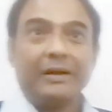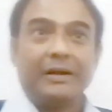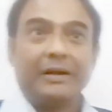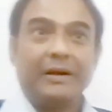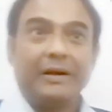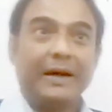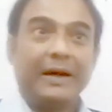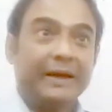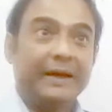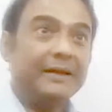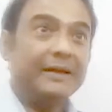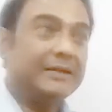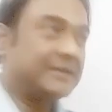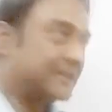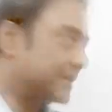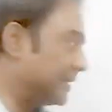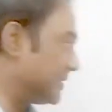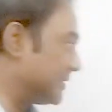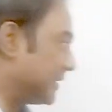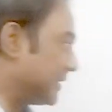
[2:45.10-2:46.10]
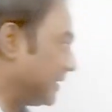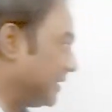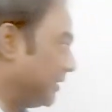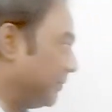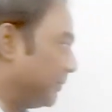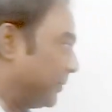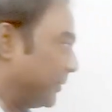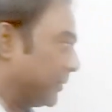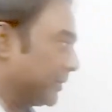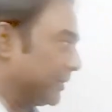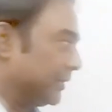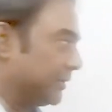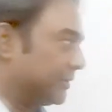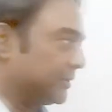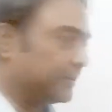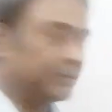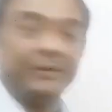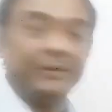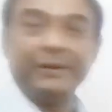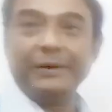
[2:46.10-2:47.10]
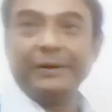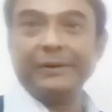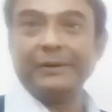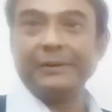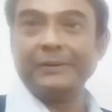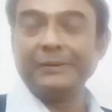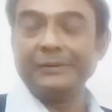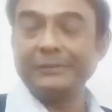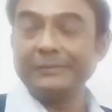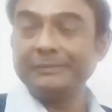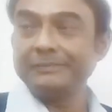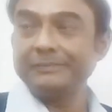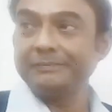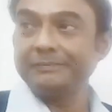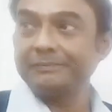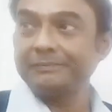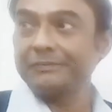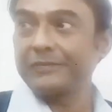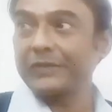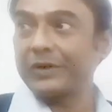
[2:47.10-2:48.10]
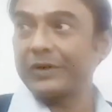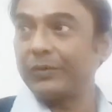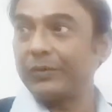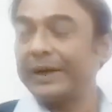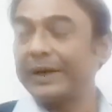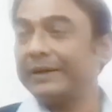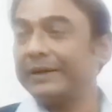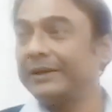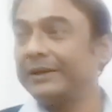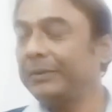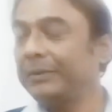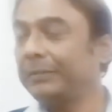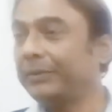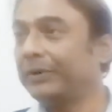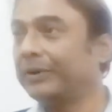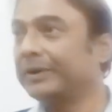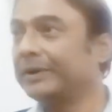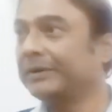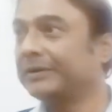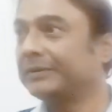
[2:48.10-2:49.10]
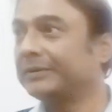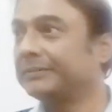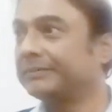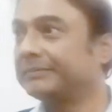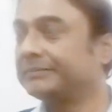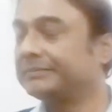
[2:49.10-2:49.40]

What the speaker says: IELTS skills are important. Why are they important?